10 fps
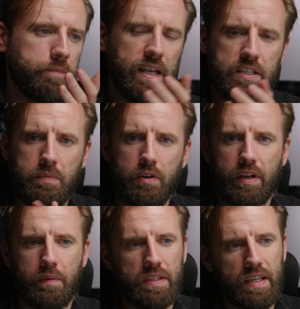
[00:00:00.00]
that's my
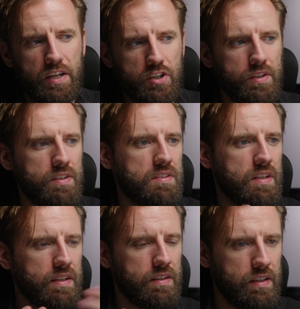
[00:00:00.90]
recommendations,
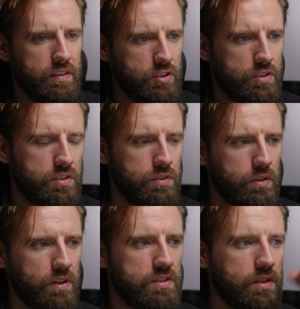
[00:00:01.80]
that just so you
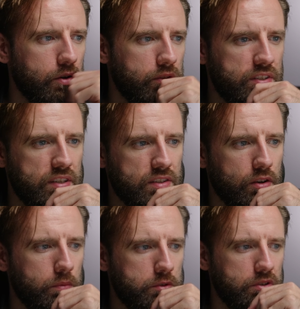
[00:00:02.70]
guys know, this is an
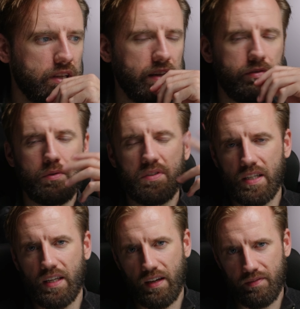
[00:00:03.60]
option if you
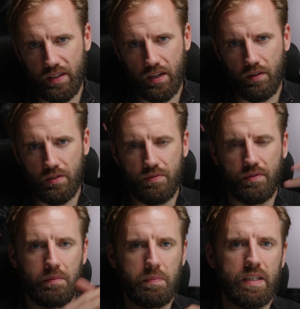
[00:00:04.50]
did have the
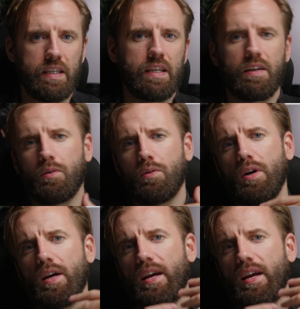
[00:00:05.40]
RS3 Mini, or